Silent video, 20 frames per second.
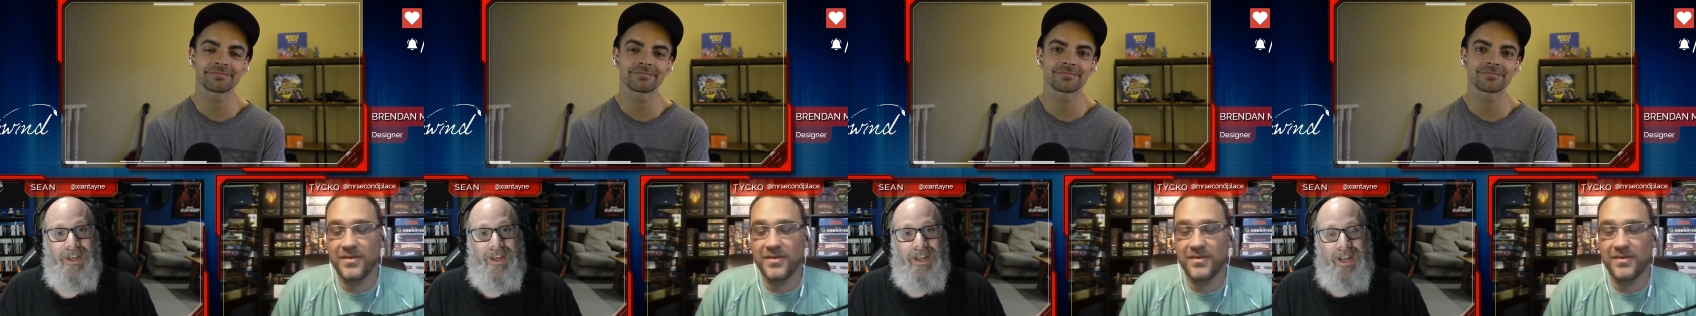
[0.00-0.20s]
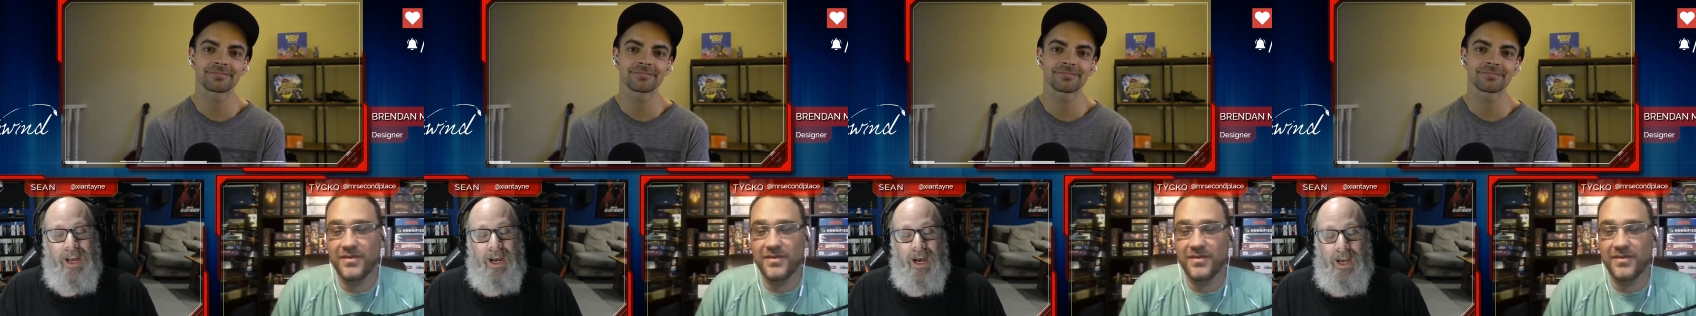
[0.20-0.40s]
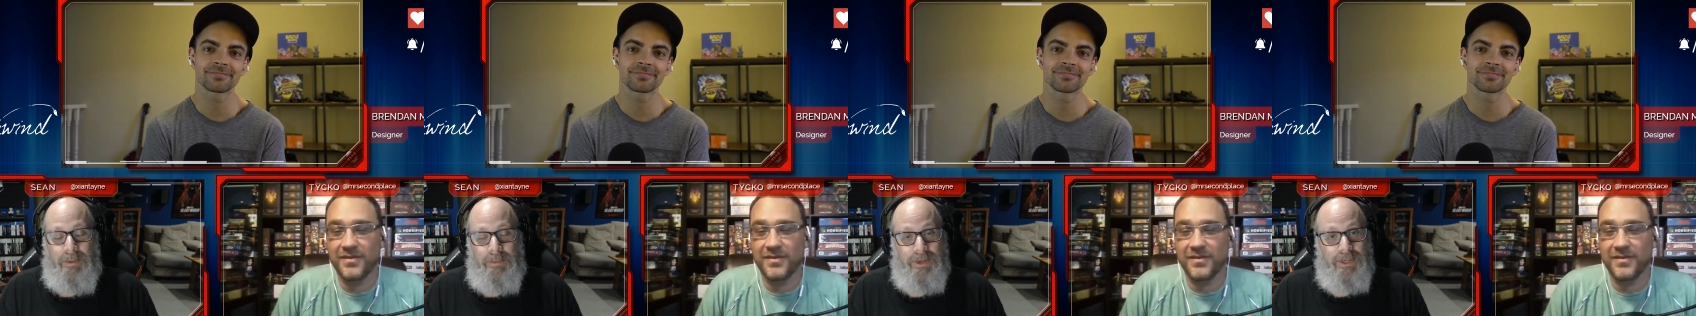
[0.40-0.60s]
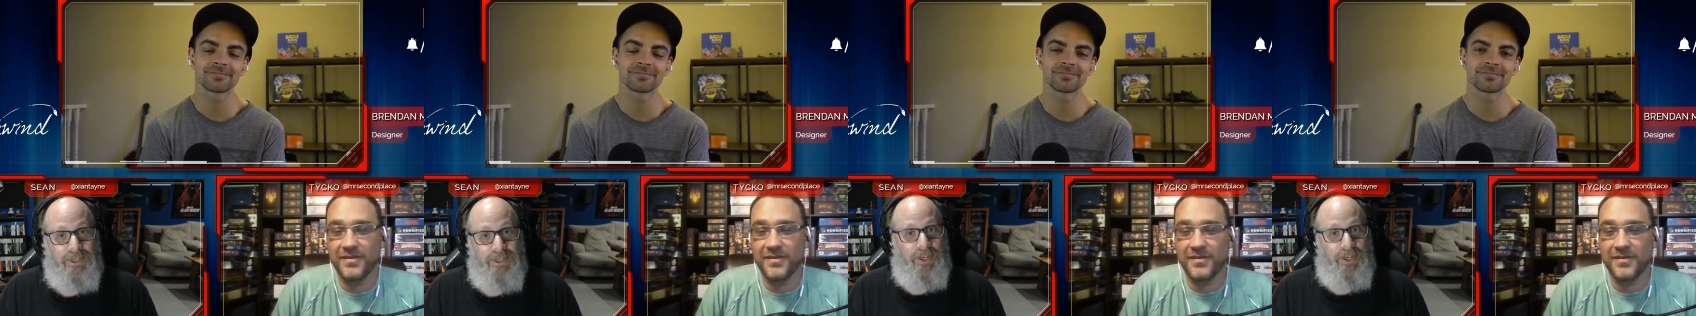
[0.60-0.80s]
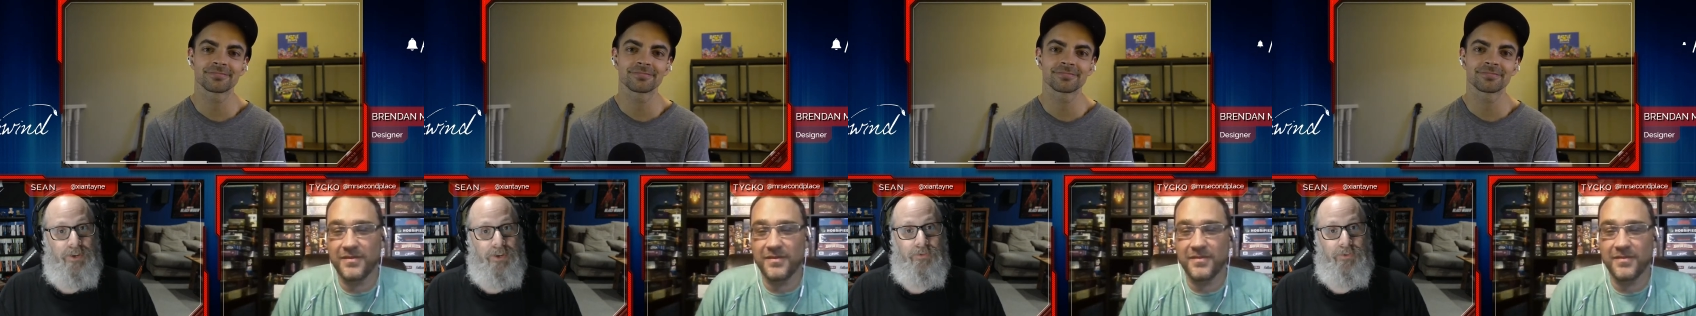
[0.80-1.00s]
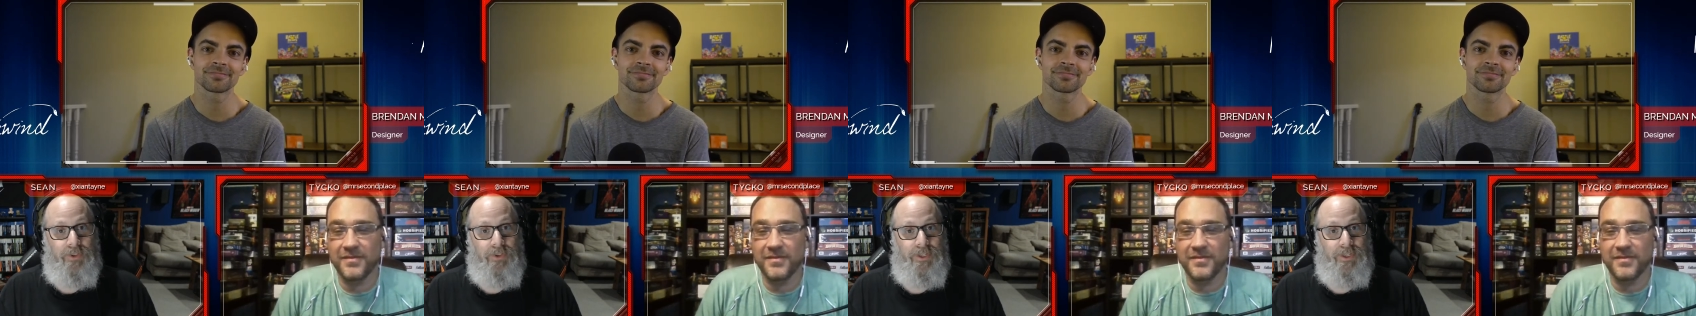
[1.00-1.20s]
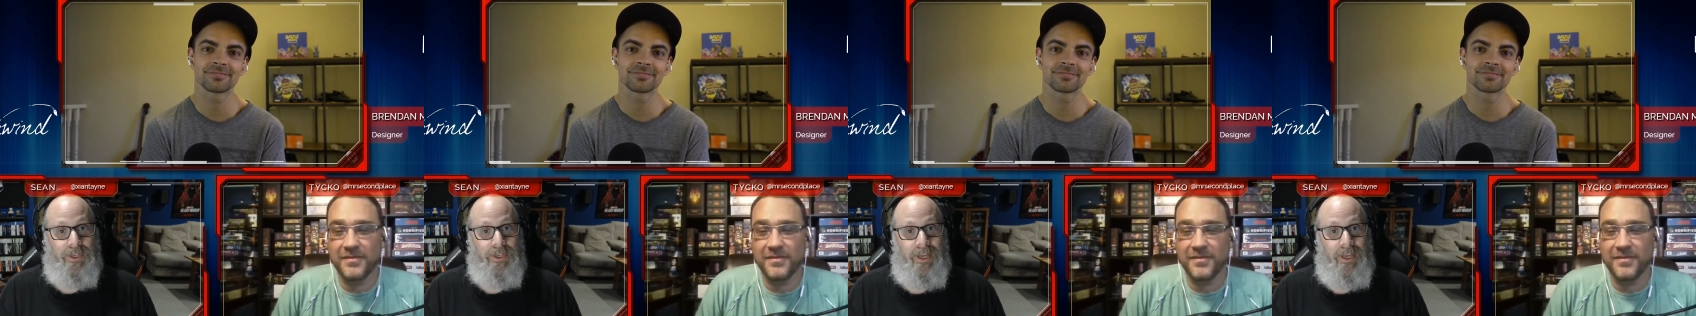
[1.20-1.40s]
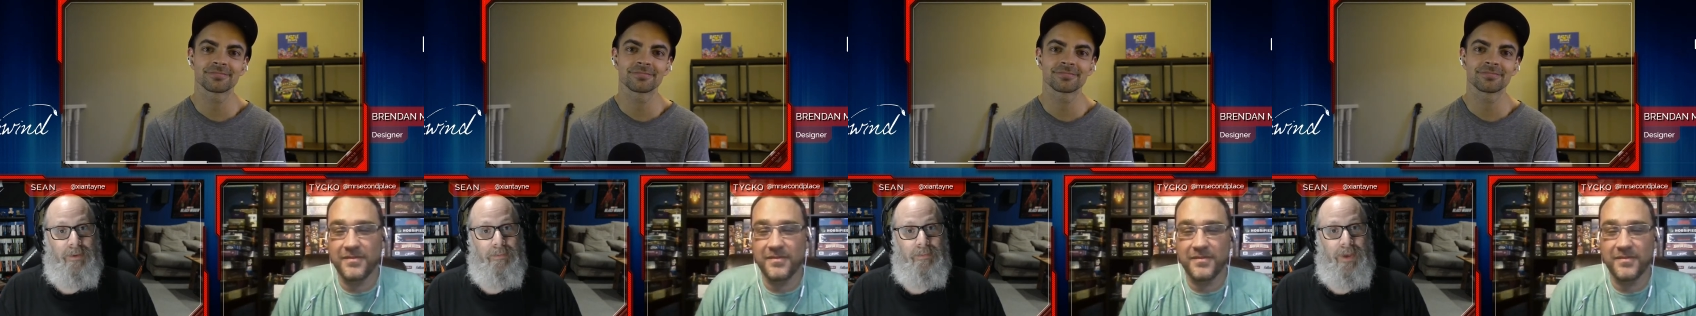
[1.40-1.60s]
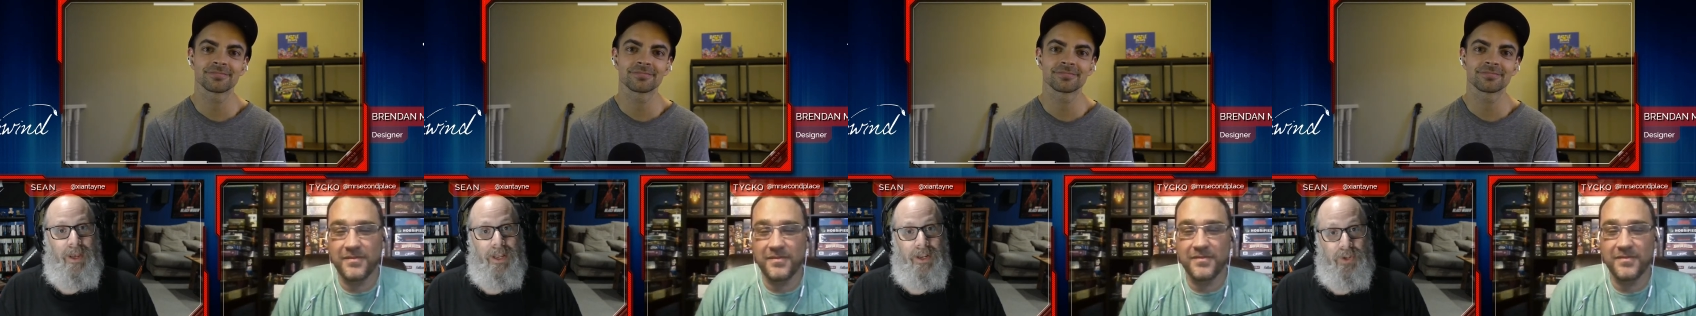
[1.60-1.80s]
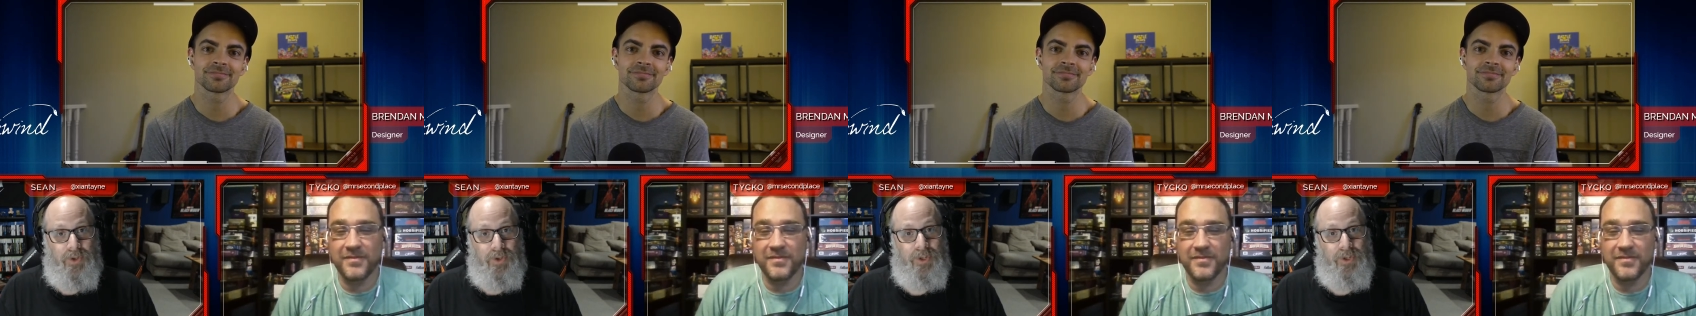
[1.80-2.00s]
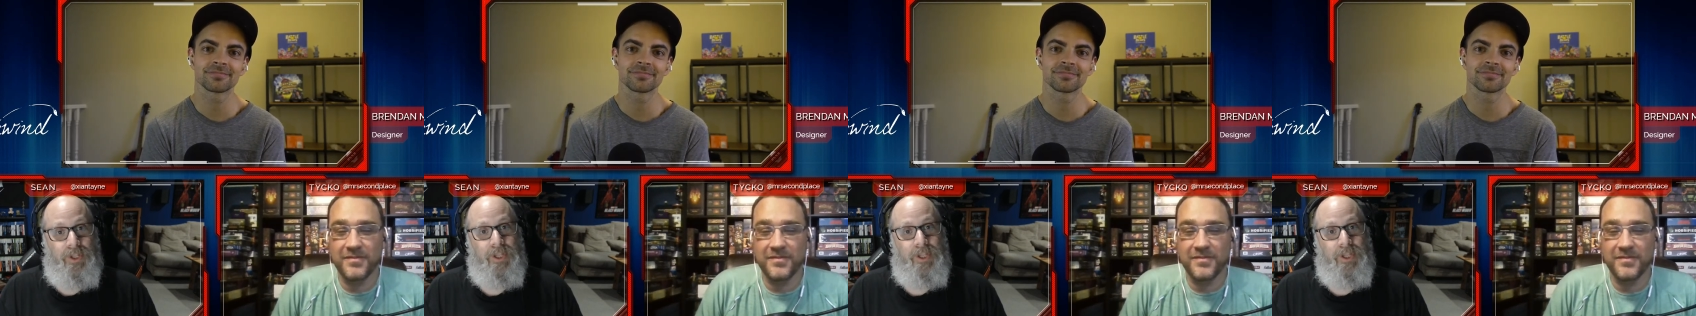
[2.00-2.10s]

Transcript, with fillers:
Speaker 1: I'm excited for this game, and good luck